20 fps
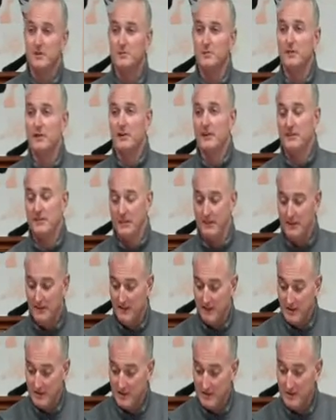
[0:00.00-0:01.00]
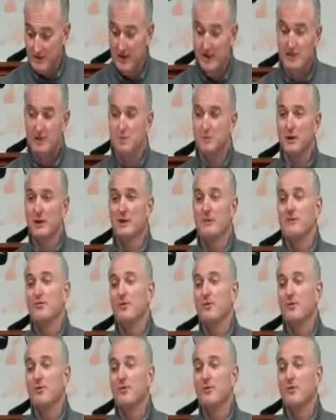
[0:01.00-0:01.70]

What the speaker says: is playing D, Shea is playing